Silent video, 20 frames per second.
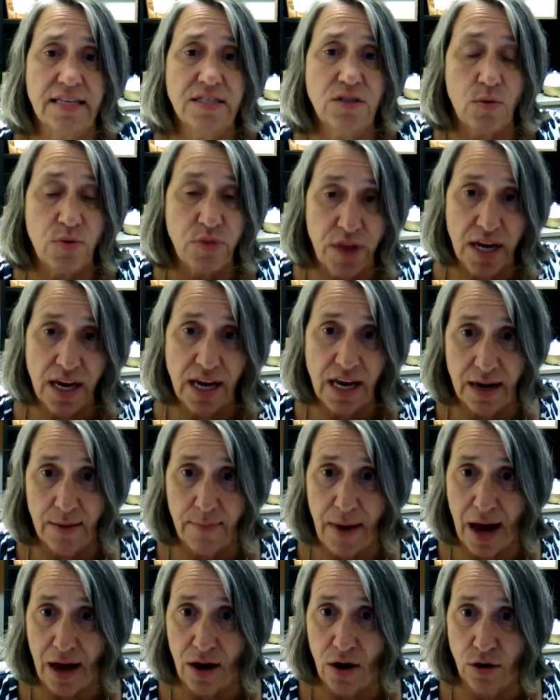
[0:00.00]
So thinking
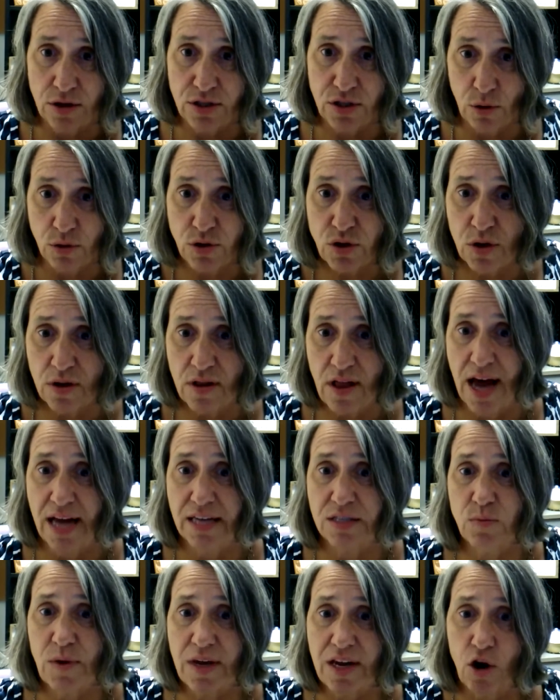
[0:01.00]
about our social
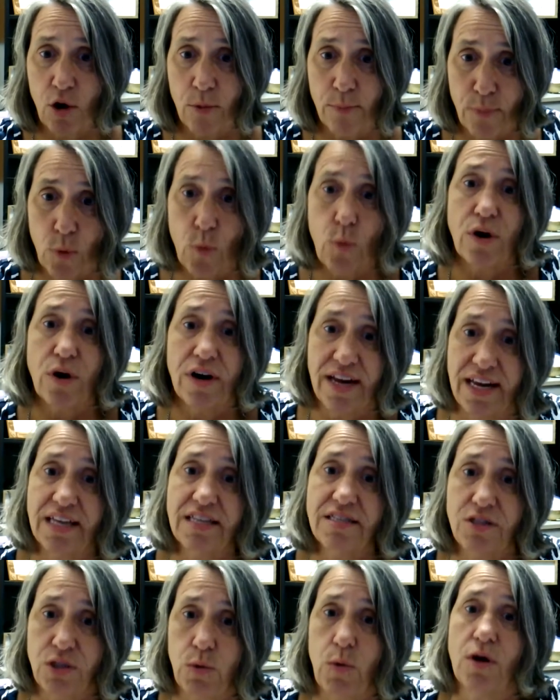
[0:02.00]
class, we are born
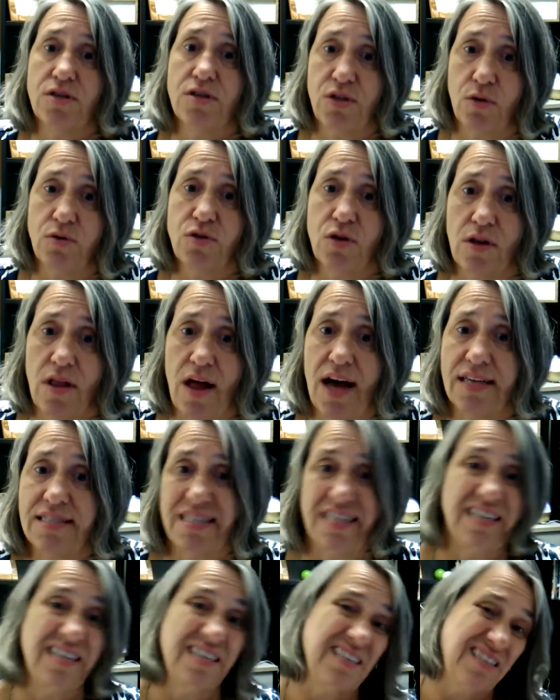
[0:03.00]
into our social class,
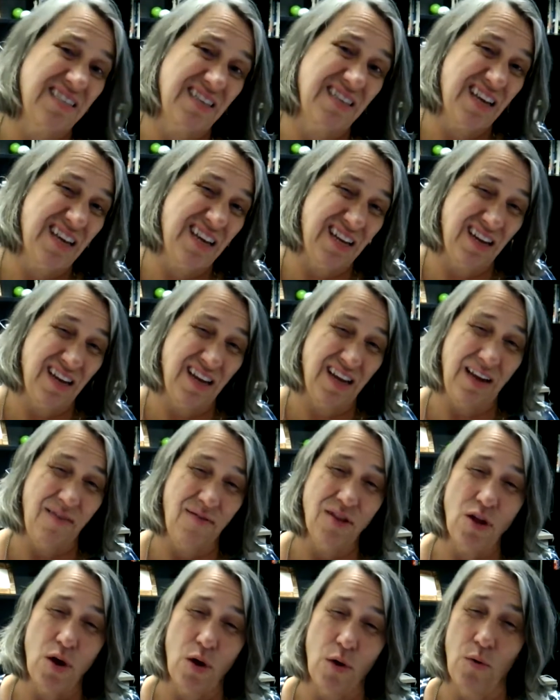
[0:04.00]
and
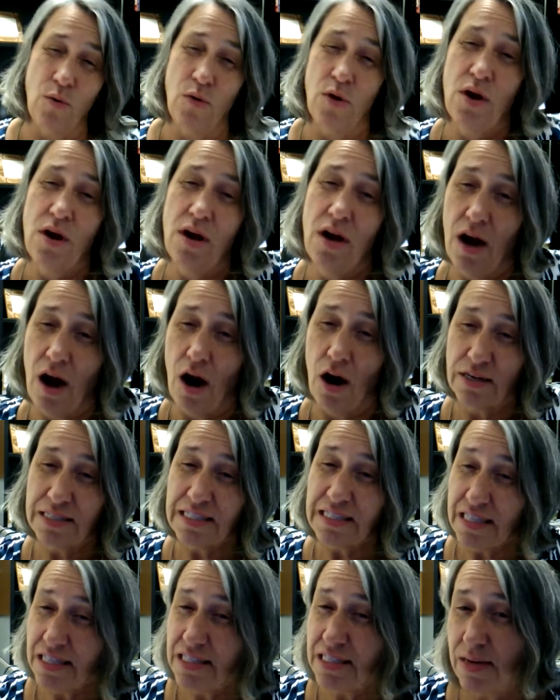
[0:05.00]
even though our
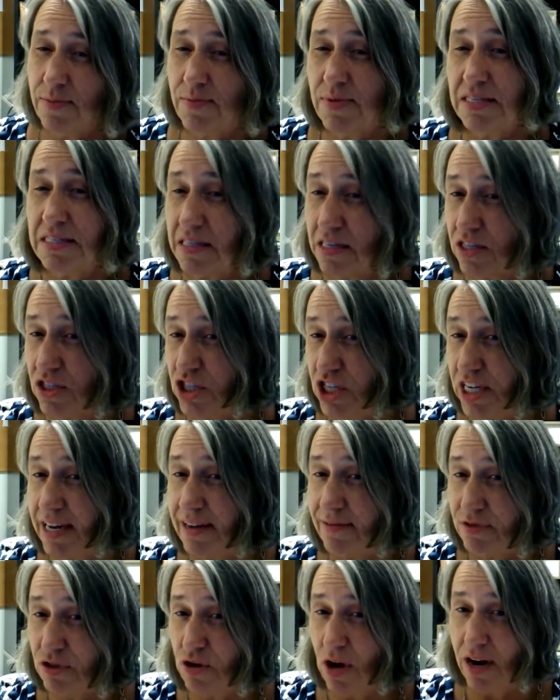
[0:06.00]
system is an
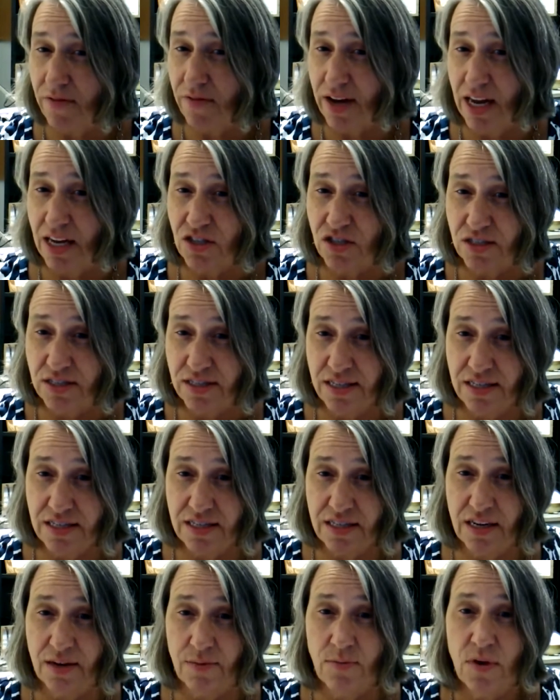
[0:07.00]
achieved stratification
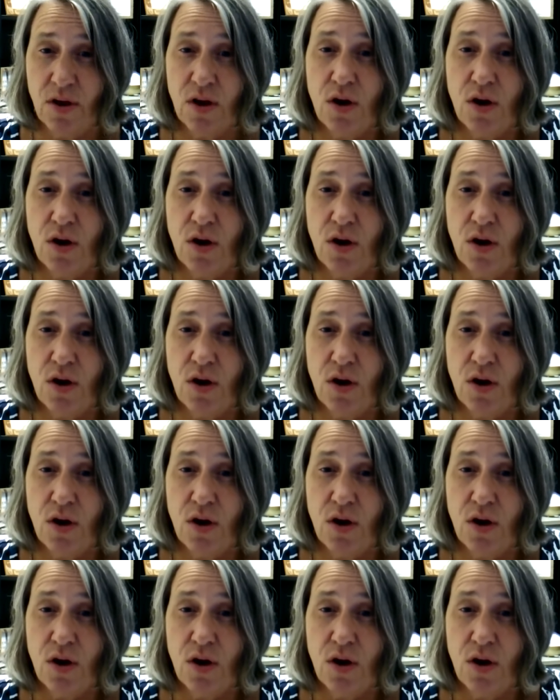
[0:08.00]
system,